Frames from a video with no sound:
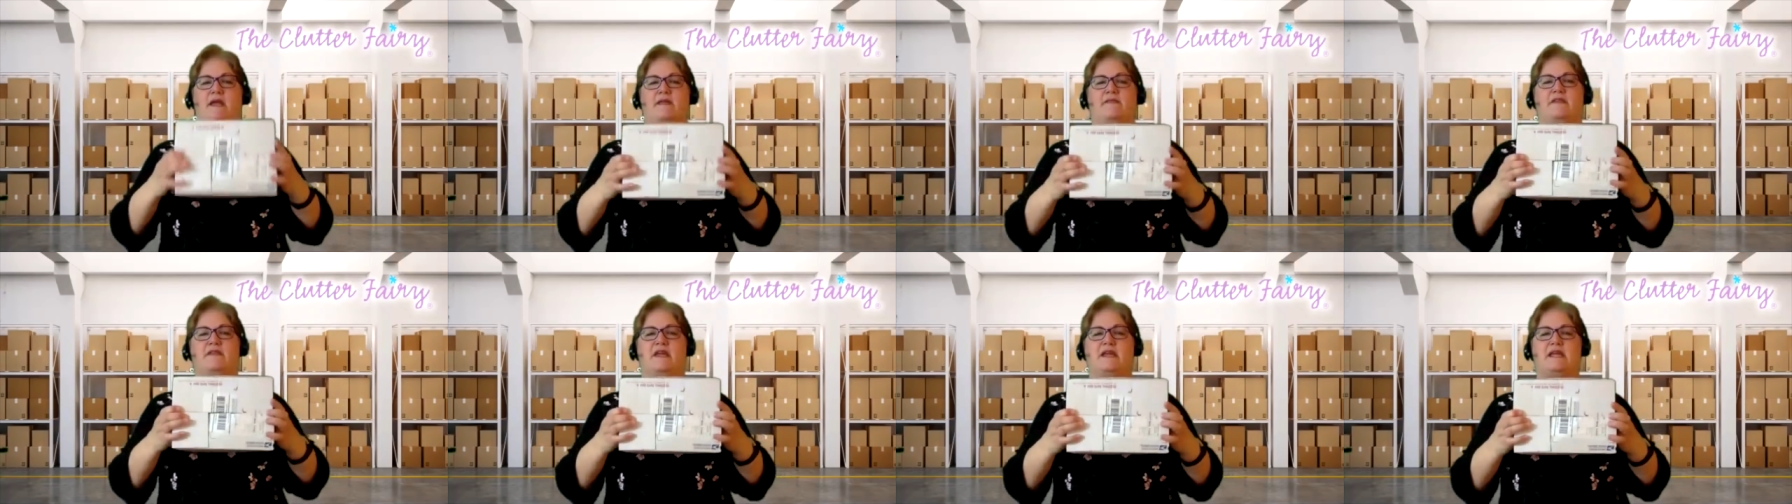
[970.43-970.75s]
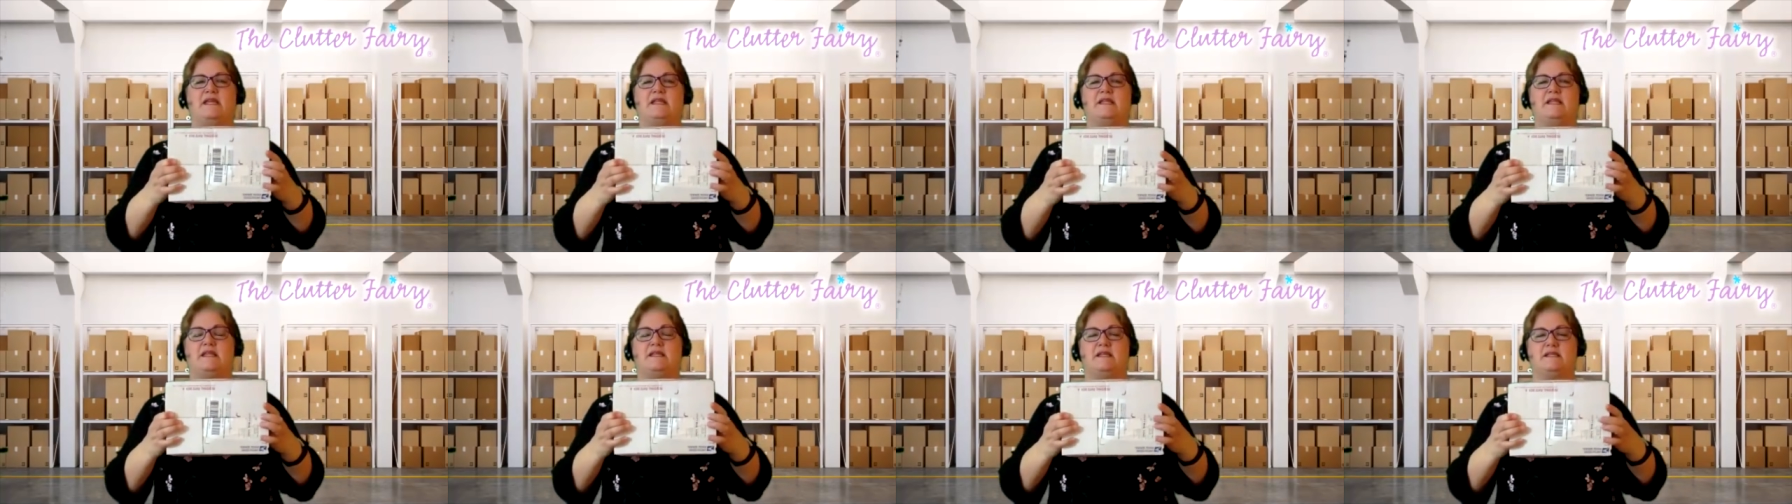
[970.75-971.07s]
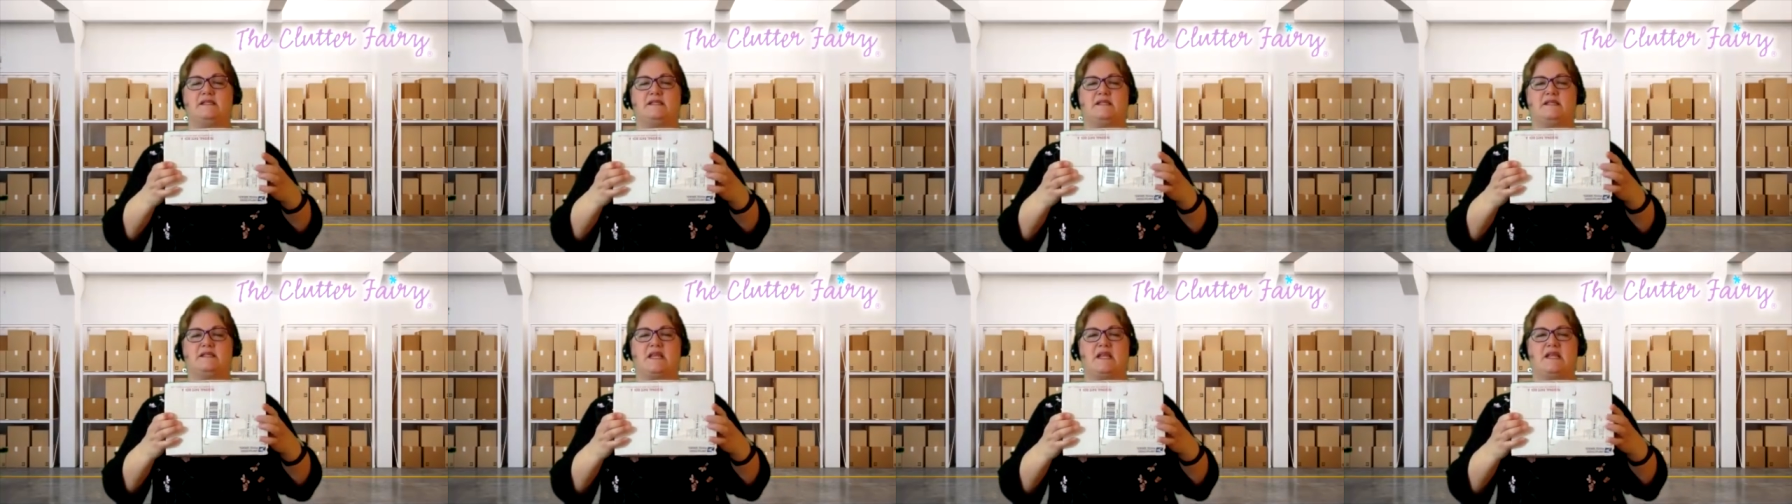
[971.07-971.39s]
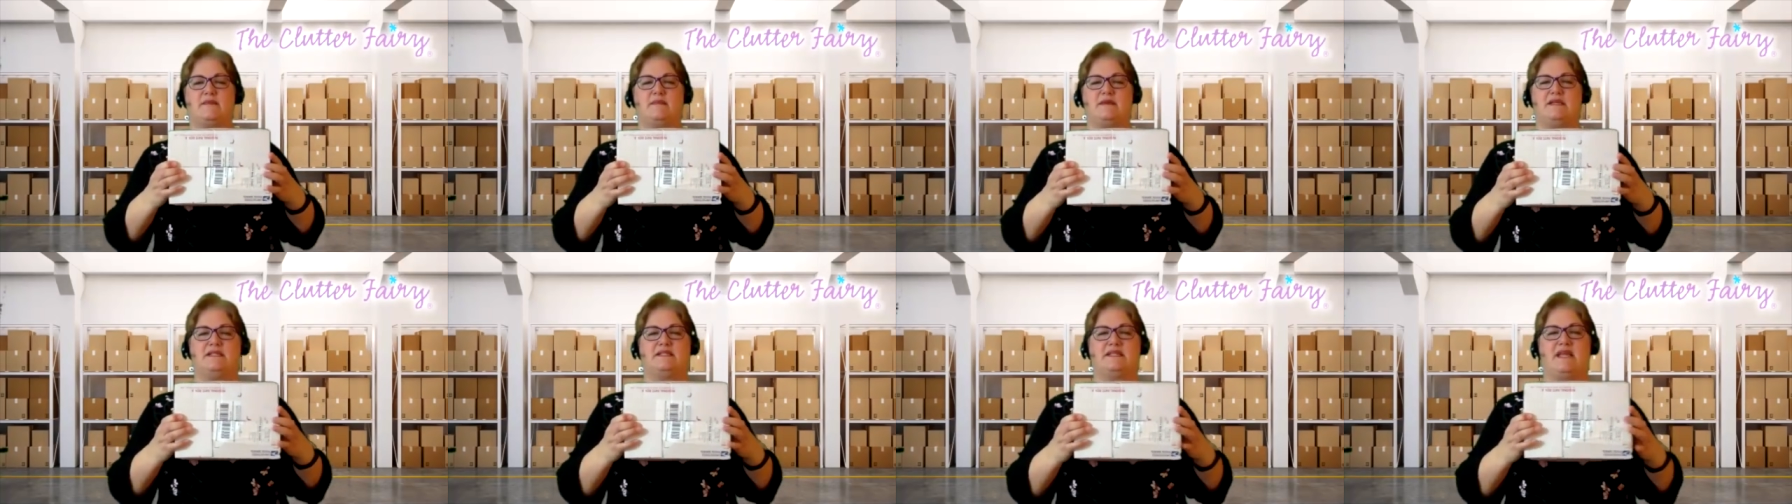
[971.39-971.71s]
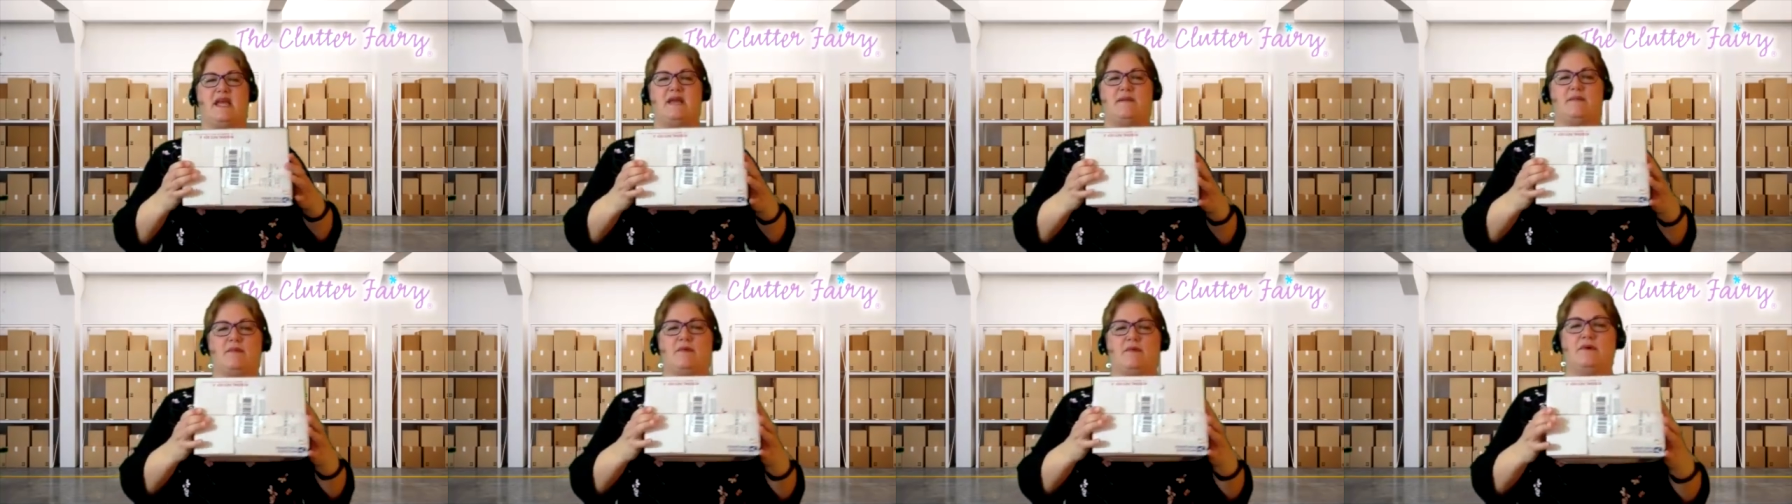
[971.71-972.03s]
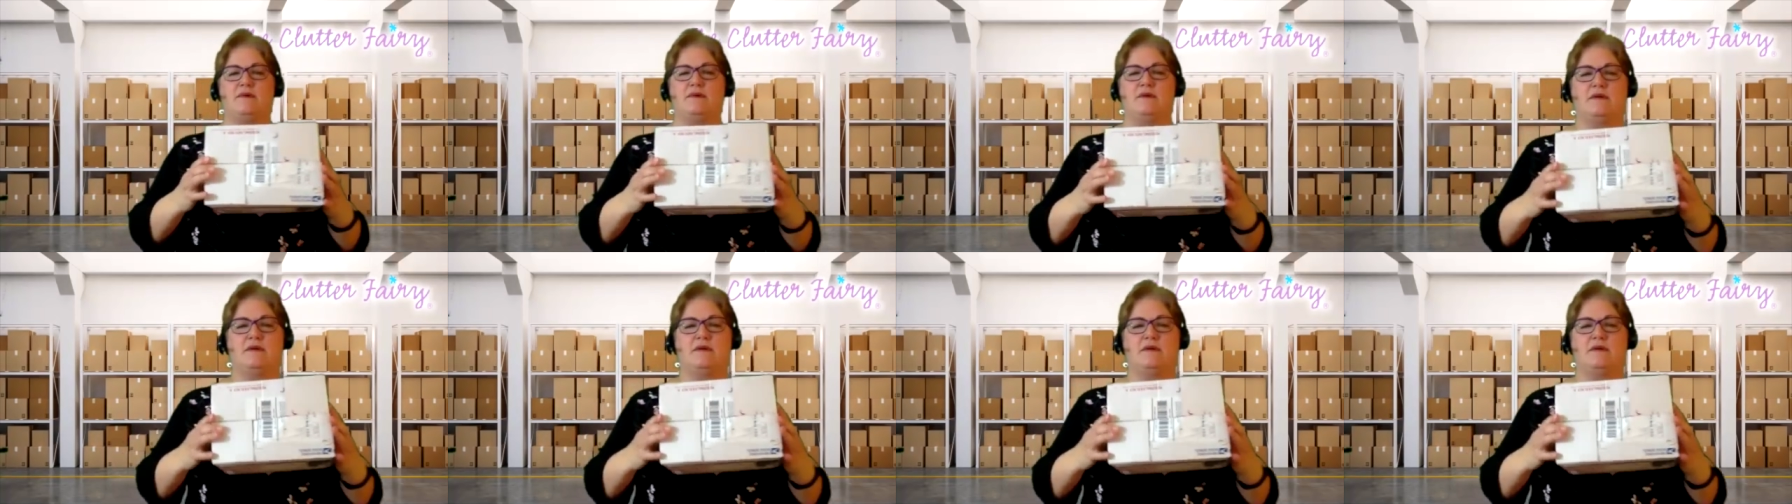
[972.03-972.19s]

thinking that this is going to be stable,